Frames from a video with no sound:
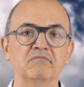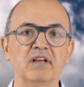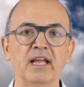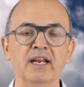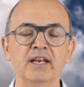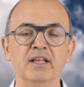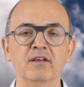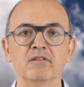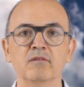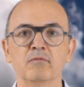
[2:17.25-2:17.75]

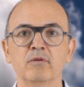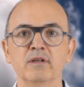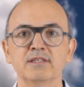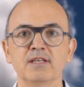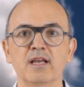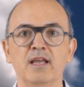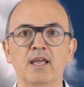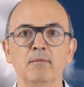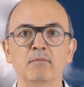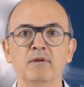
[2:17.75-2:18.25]
any of the ones
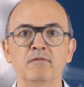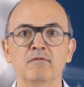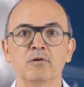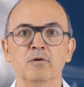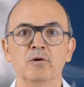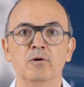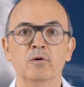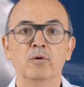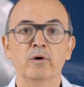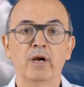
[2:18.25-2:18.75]
that came
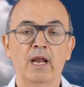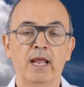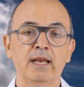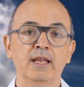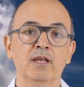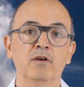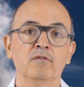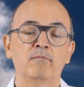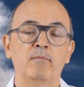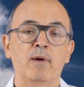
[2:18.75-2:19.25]
before, or
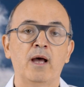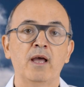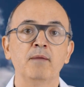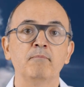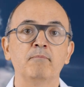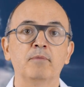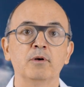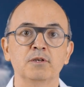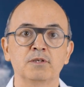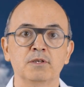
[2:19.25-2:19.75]
any of my
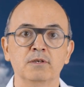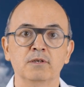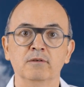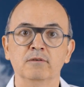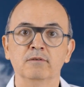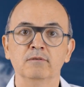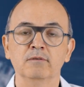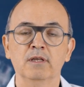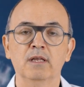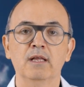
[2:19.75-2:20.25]

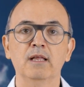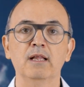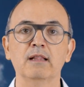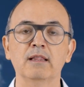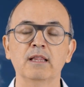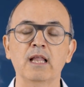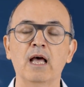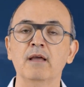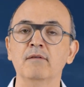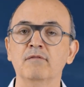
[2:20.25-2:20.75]
personal
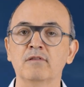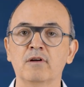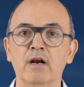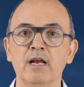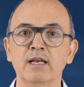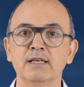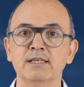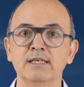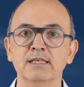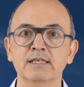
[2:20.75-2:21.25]
life
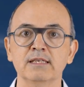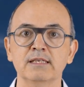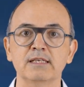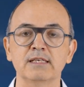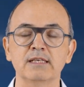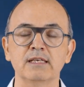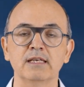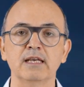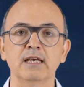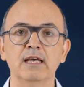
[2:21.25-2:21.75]
crisis.